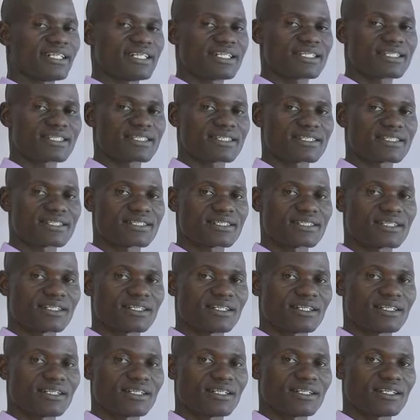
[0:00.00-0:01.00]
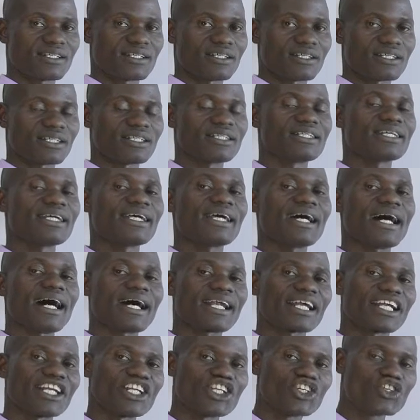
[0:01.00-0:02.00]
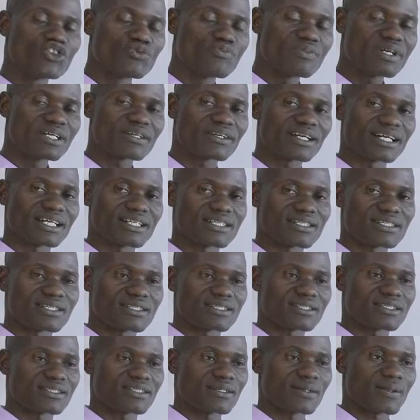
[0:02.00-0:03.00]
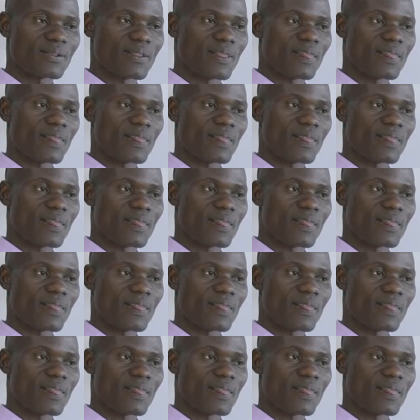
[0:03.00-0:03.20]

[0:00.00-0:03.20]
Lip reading: this, there are numerous